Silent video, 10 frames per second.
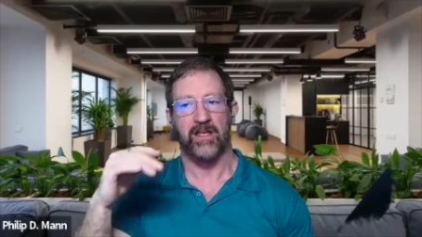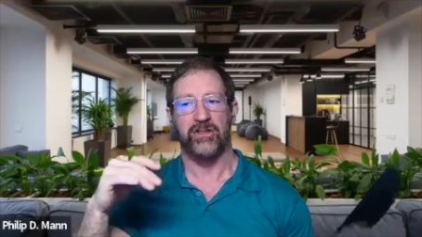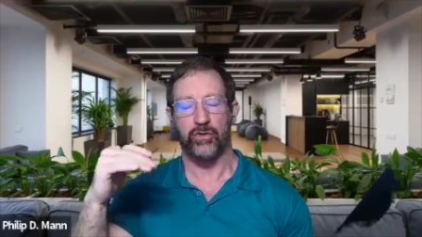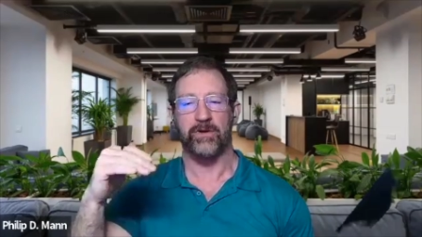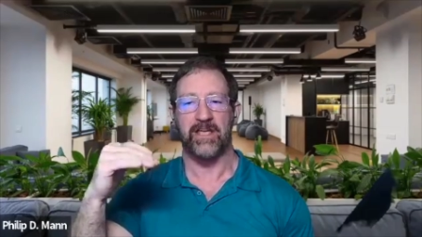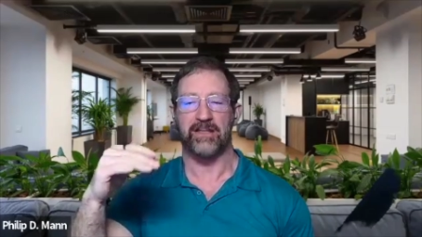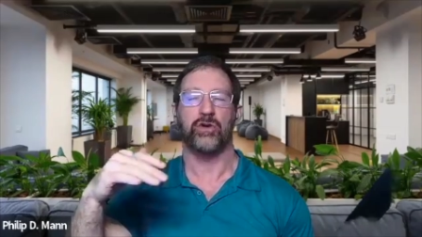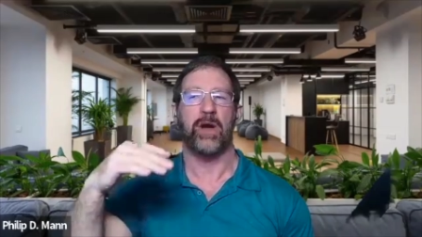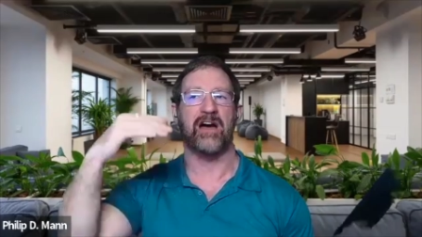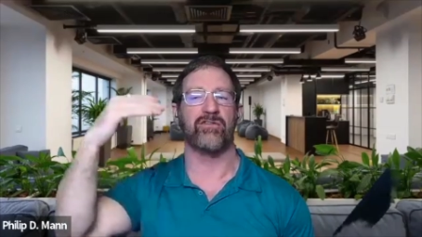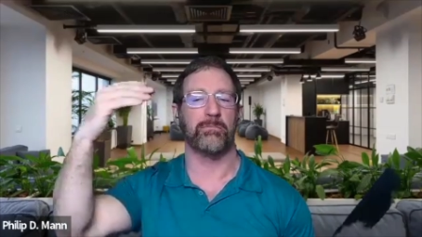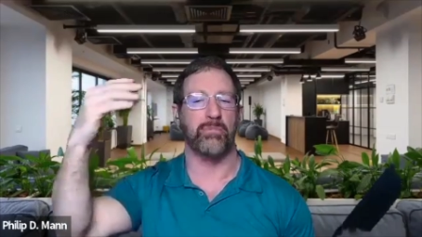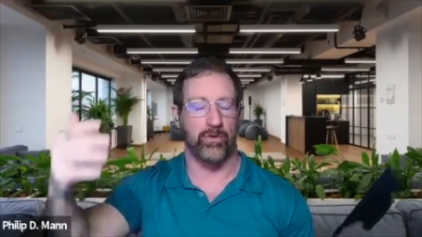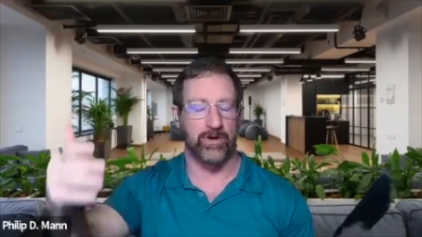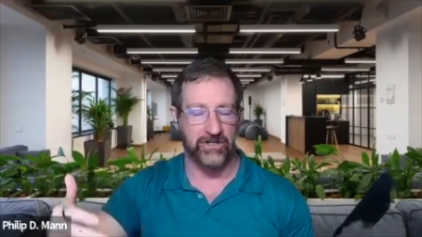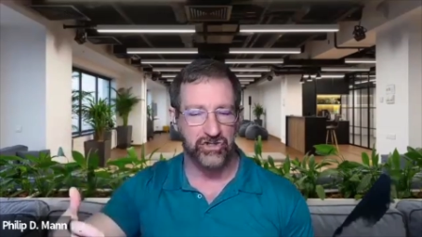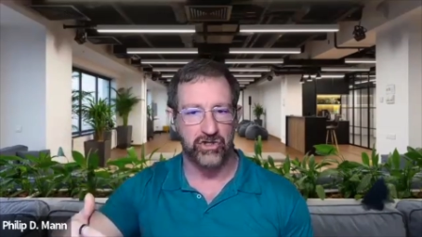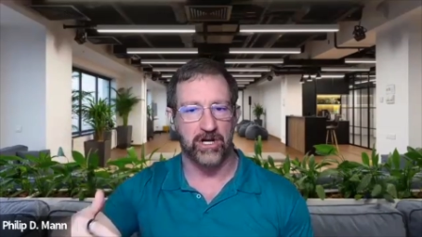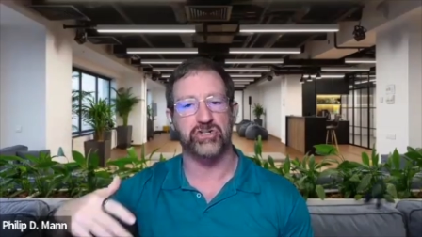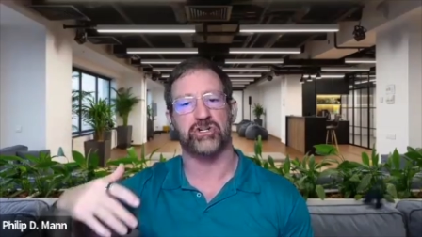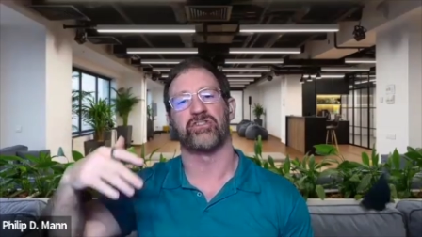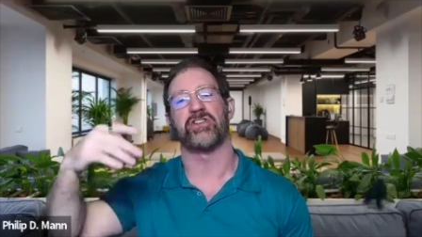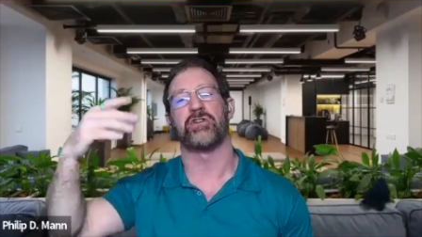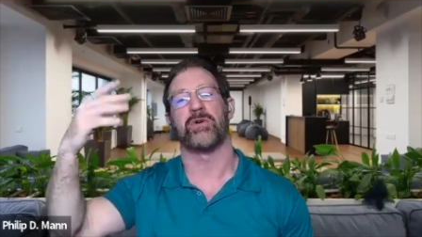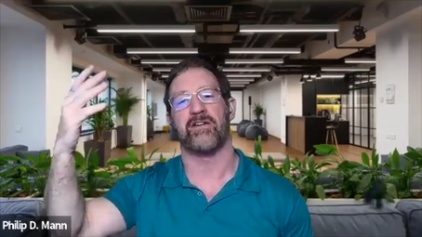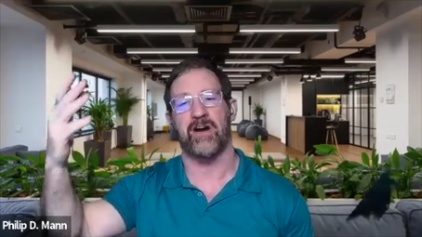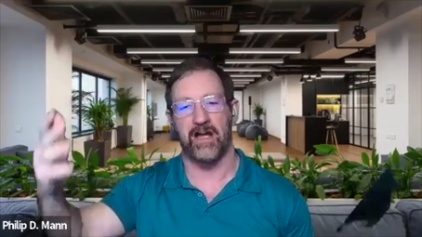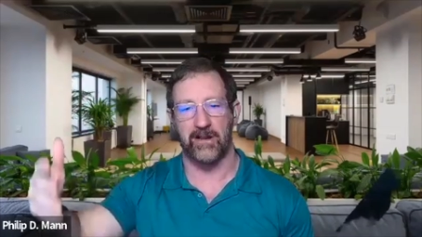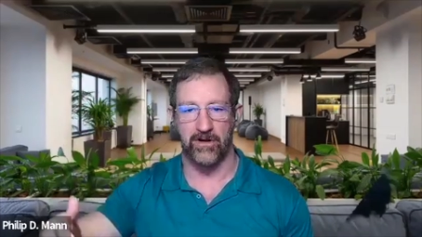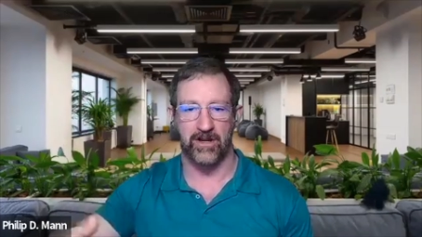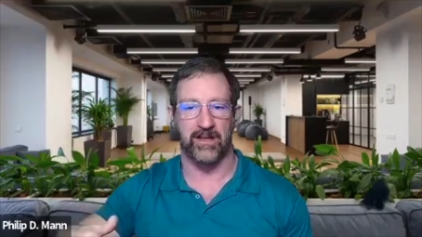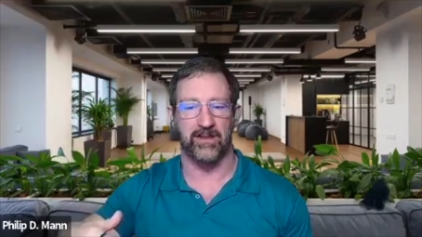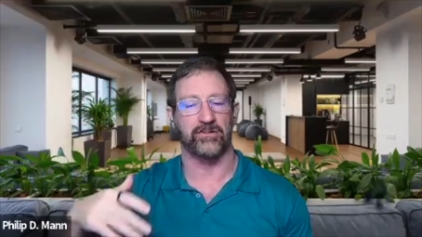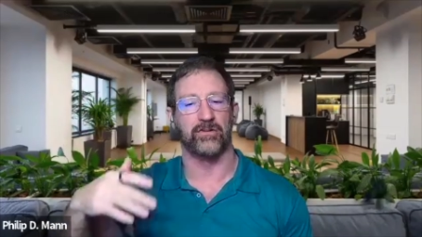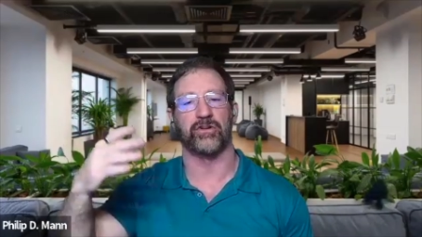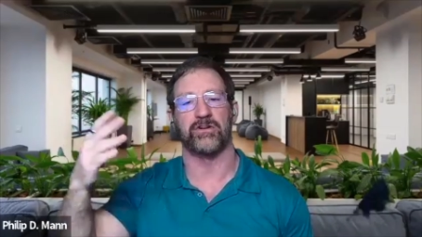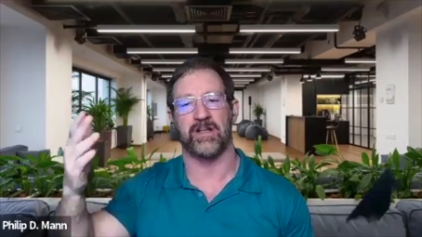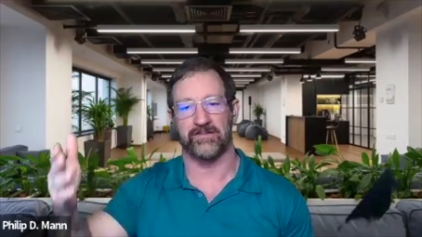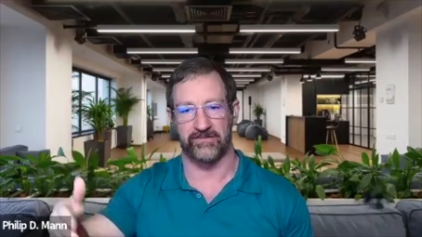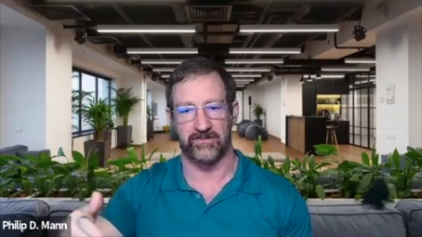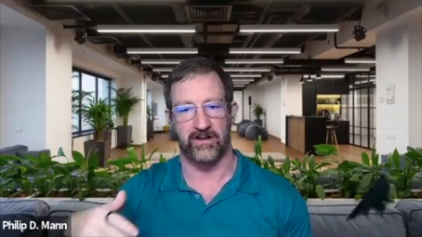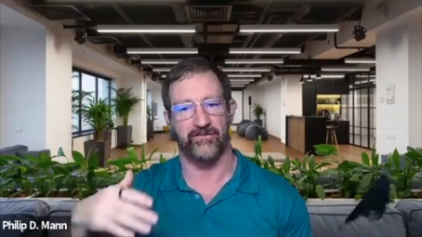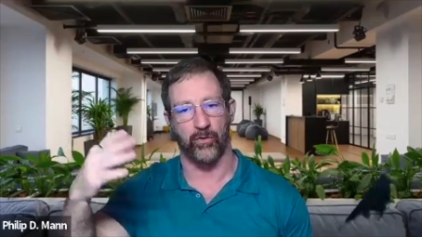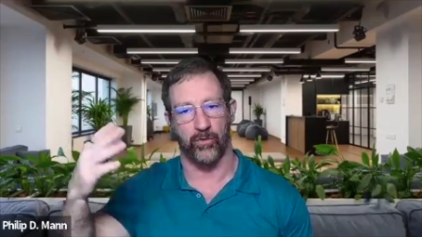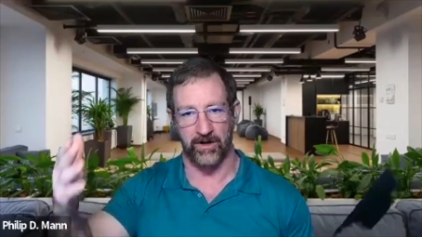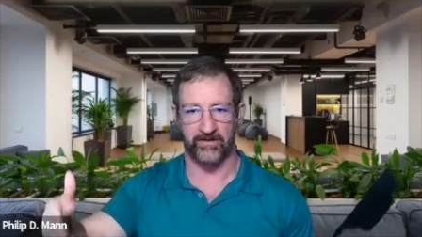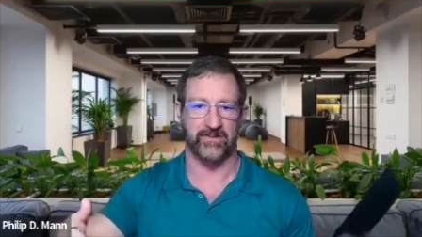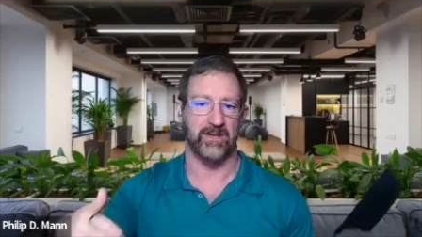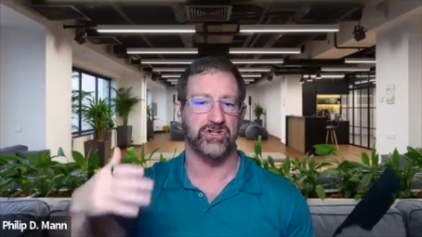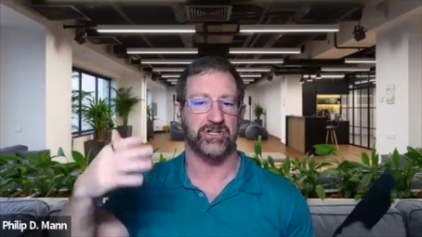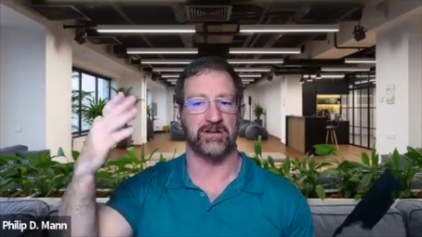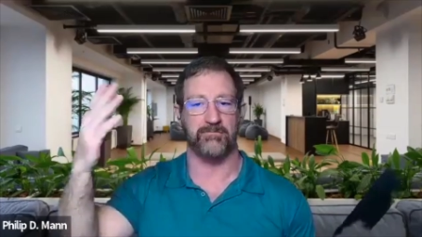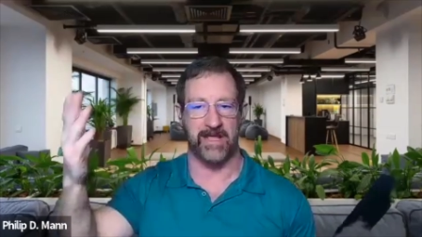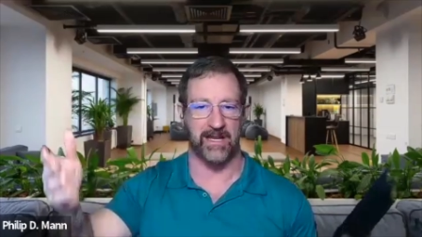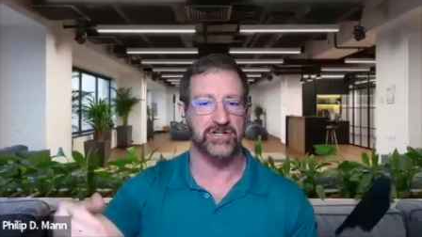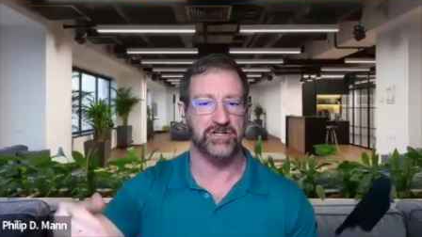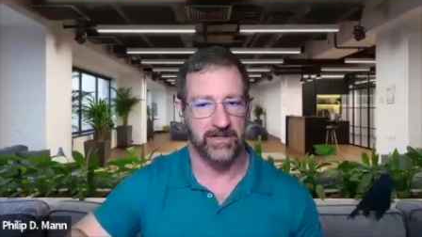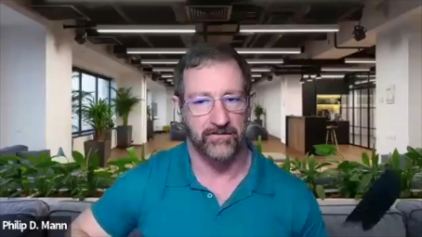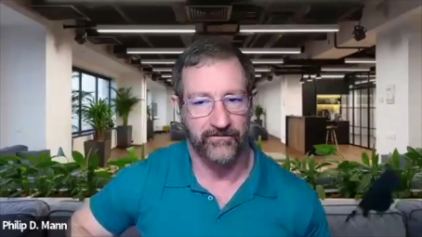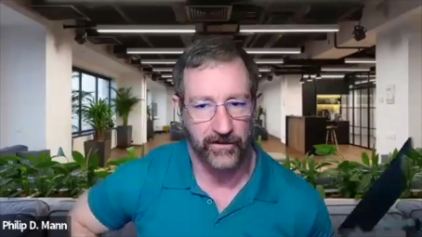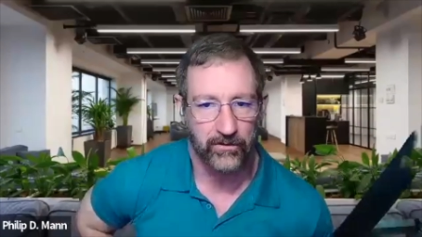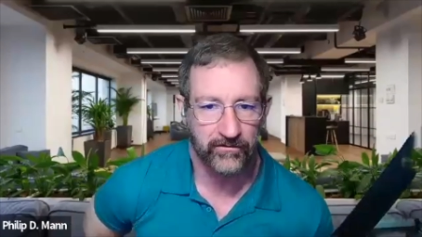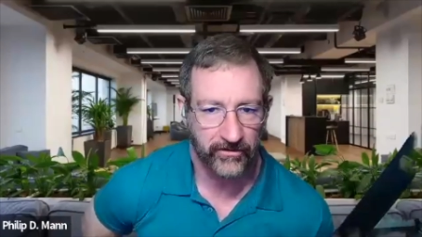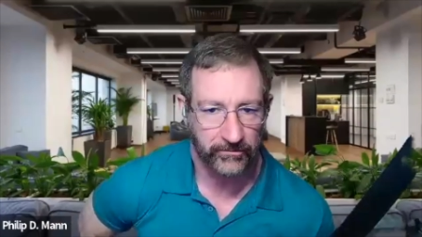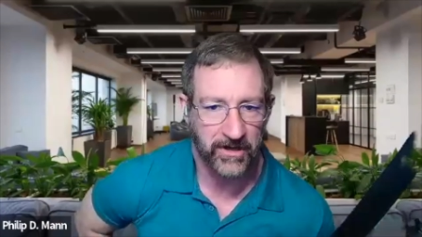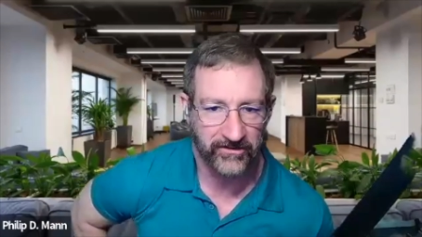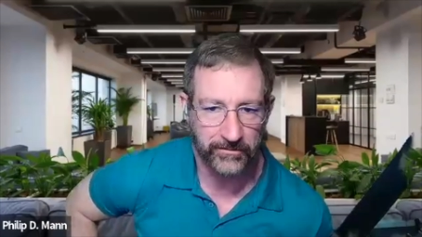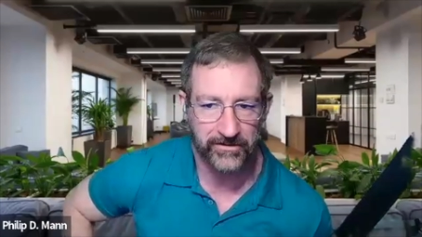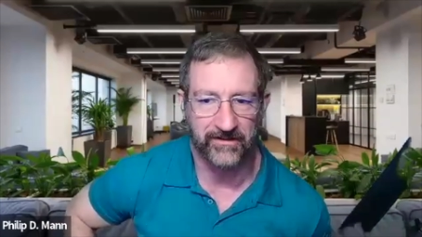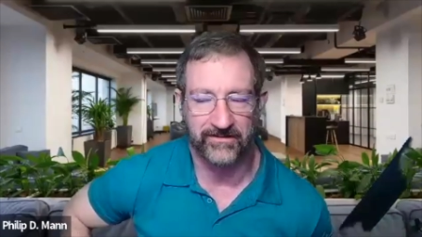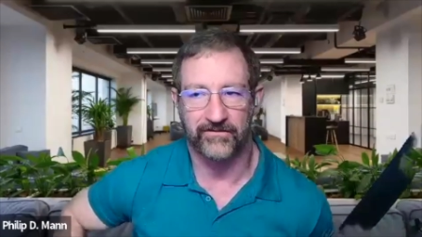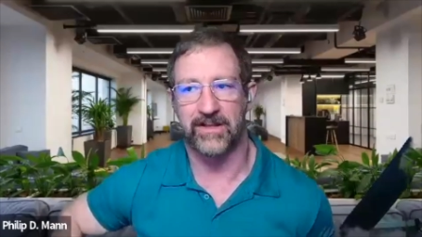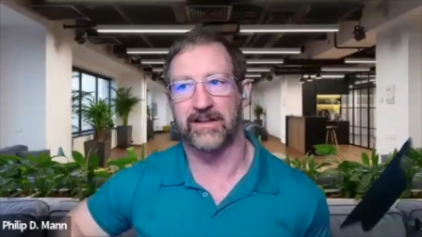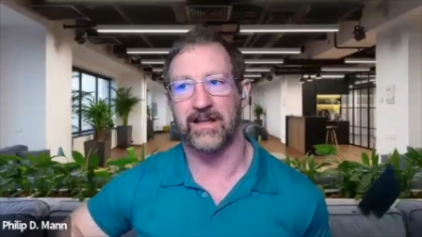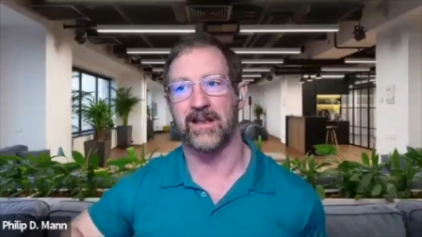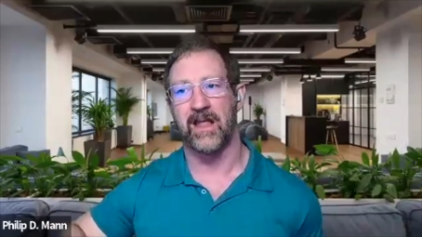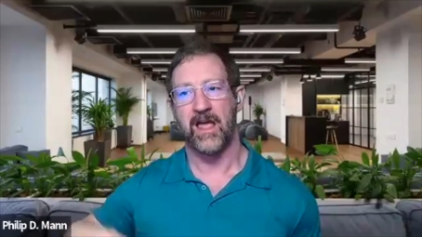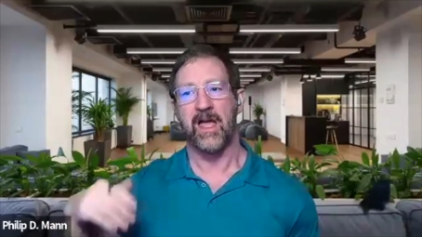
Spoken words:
you have reporting structures and you have hierarchies, and those are necessary for organization and management and flow of responsibility and stuff like that.